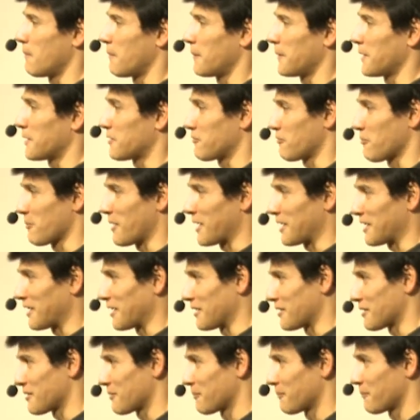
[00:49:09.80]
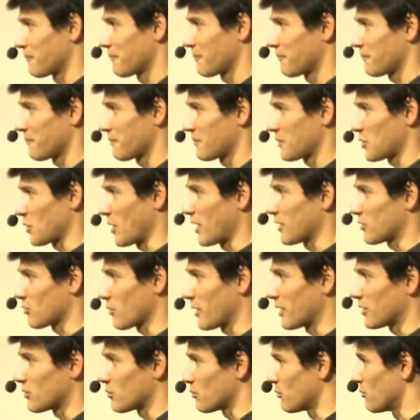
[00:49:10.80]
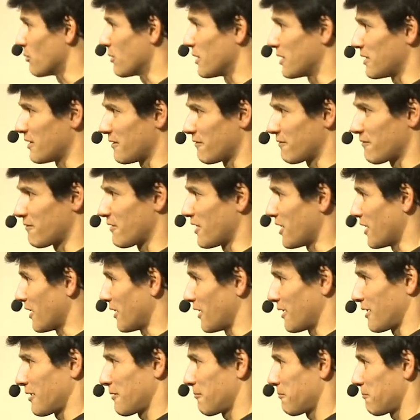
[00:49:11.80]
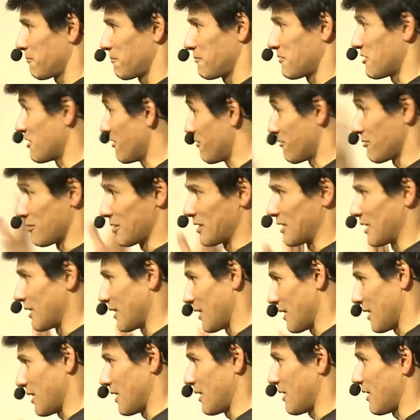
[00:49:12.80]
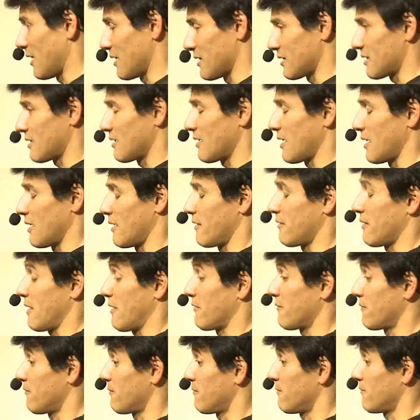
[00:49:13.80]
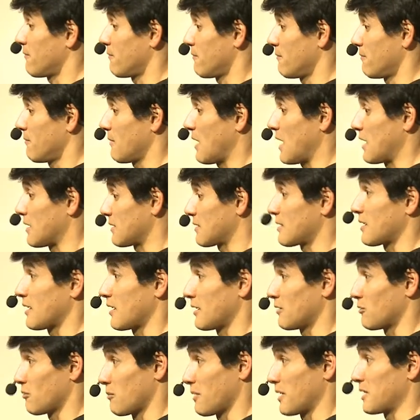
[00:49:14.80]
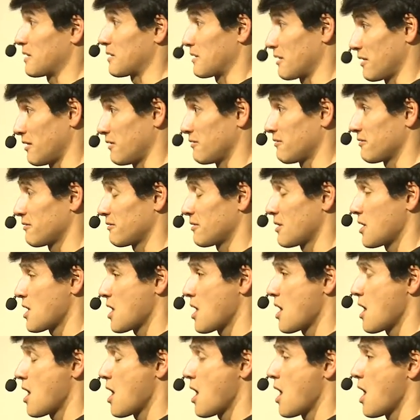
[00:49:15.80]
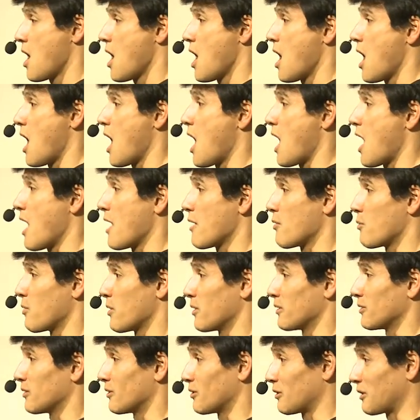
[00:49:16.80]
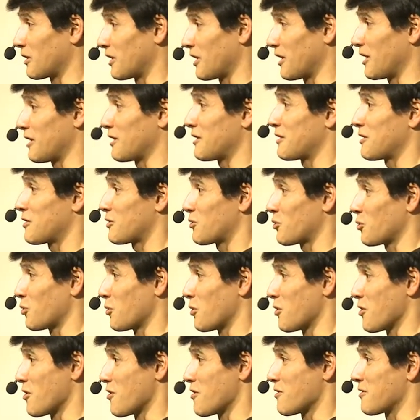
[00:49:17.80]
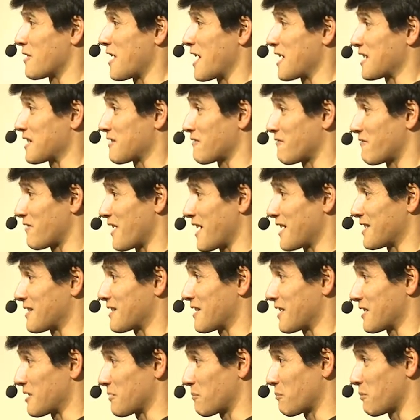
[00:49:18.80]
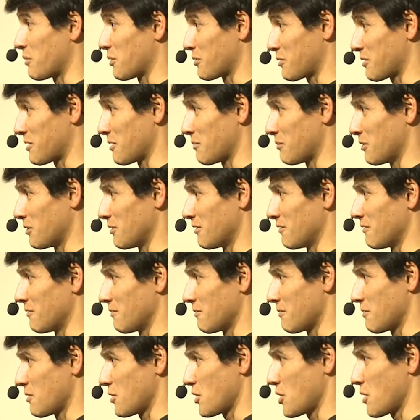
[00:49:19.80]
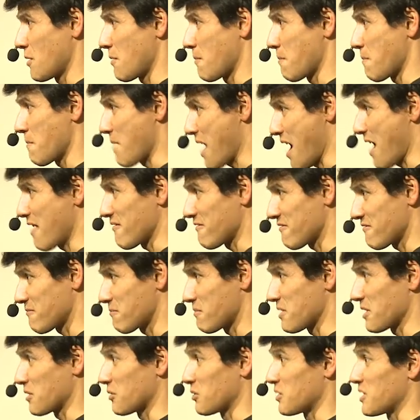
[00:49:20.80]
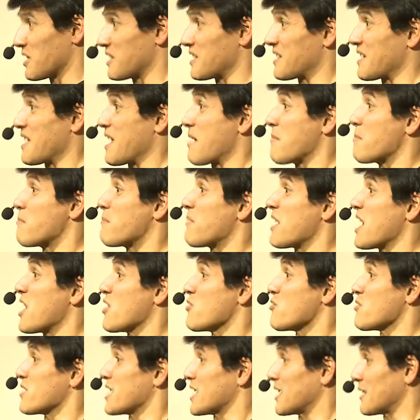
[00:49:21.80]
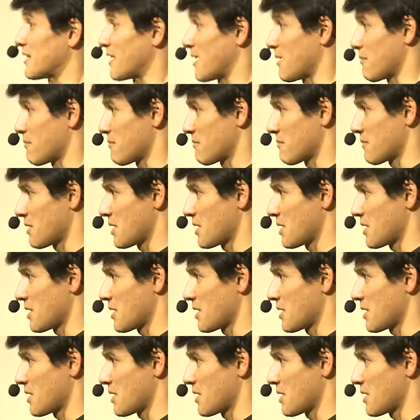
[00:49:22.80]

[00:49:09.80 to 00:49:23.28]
It's for my kids. So I try to really think differently. I say to myself, I want the kids to learn as fast as possible math because it's empowering them.